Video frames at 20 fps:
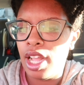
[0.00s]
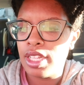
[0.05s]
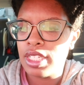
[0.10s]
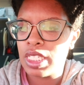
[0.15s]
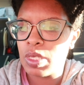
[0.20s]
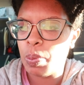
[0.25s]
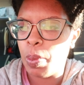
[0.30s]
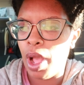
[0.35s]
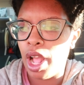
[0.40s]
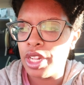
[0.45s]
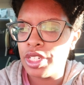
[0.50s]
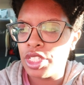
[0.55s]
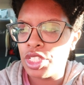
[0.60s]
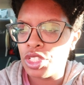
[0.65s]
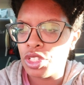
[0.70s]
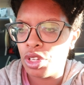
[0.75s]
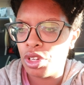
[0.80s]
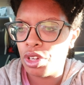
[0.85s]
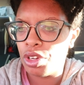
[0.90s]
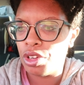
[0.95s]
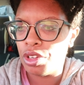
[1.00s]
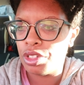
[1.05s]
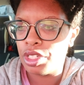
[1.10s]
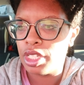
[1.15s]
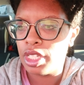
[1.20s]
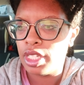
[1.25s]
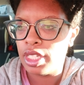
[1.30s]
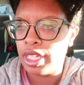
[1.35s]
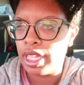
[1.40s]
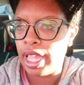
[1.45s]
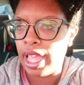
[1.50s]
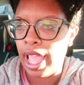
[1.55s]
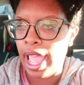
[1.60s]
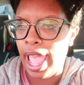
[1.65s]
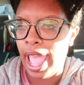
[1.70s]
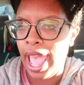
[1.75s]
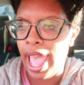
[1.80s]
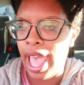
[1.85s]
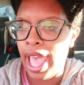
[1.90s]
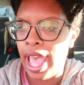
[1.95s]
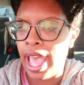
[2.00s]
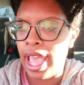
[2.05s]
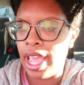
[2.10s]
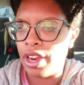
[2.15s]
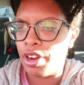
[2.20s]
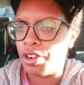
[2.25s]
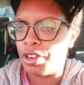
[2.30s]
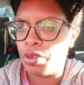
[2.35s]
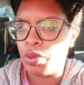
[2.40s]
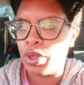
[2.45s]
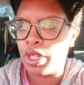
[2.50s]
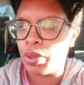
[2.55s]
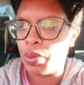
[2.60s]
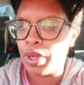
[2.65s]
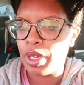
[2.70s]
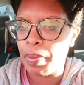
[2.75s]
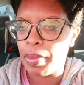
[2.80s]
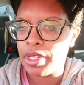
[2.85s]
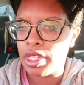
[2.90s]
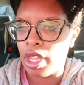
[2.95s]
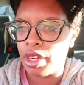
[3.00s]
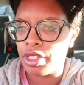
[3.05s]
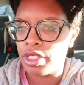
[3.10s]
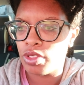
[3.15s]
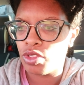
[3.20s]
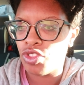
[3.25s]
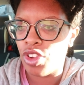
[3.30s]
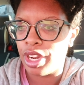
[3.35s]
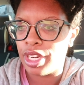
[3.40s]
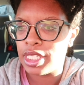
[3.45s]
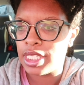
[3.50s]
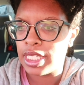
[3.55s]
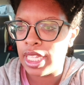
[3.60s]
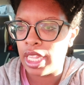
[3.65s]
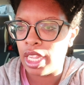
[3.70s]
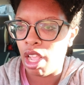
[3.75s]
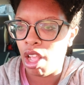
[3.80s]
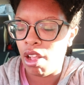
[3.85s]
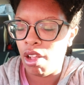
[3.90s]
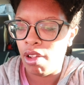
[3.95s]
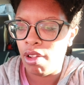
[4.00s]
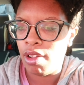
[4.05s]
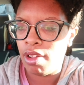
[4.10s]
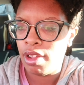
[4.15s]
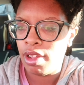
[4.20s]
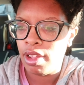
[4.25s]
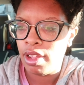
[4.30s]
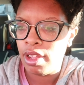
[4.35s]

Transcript: sponsored ad or what? What am I trying to, trying to say, y'all?